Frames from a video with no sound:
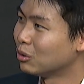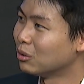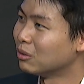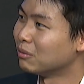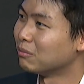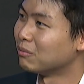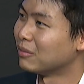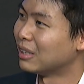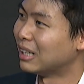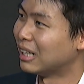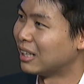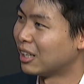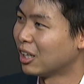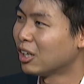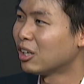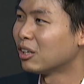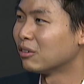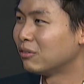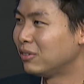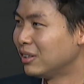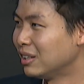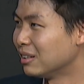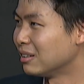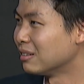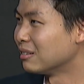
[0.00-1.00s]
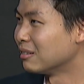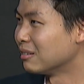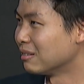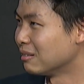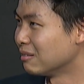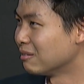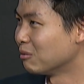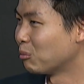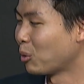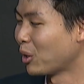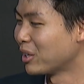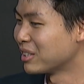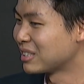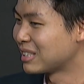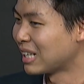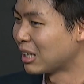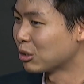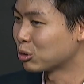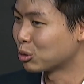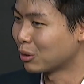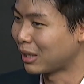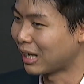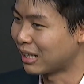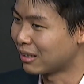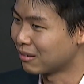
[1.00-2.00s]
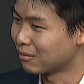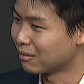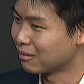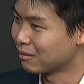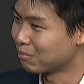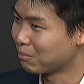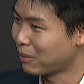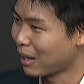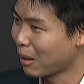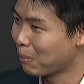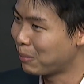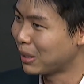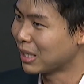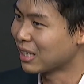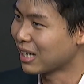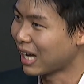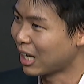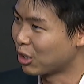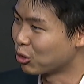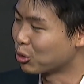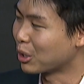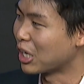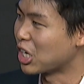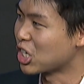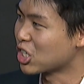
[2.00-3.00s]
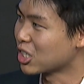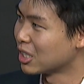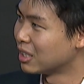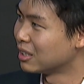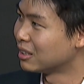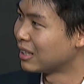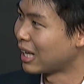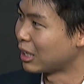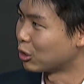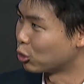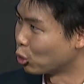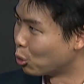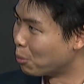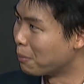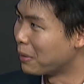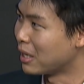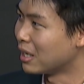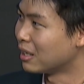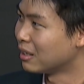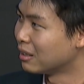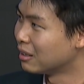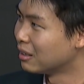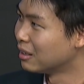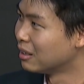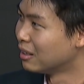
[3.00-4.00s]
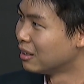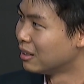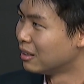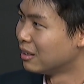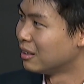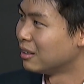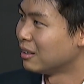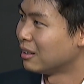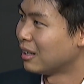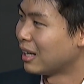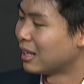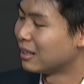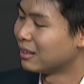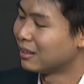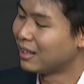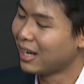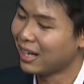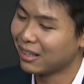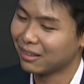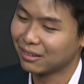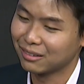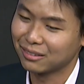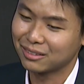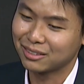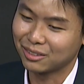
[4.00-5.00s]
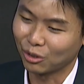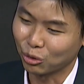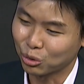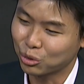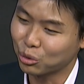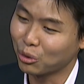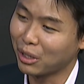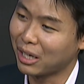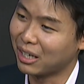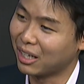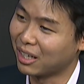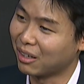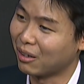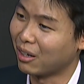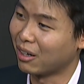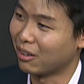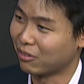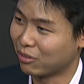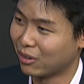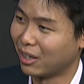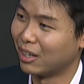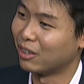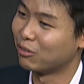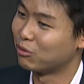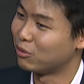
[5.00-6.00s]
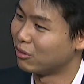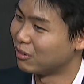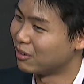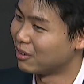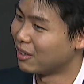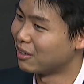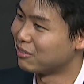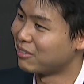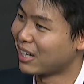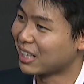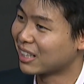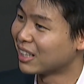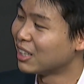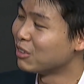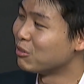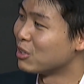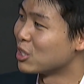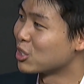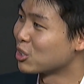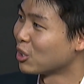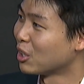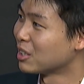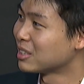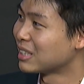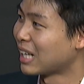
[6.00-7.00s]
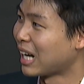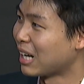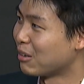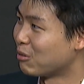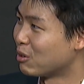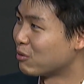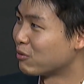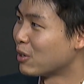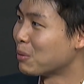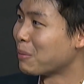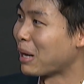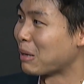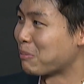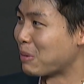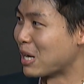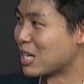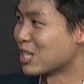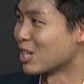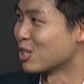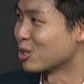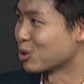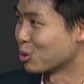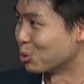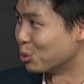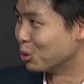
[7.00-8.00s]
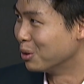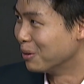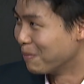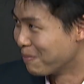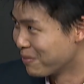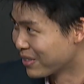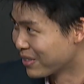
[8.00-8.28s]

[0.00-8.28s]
So a lot of it boils down to that public education, that domain. And that's also a regular resource that I refer my patients to,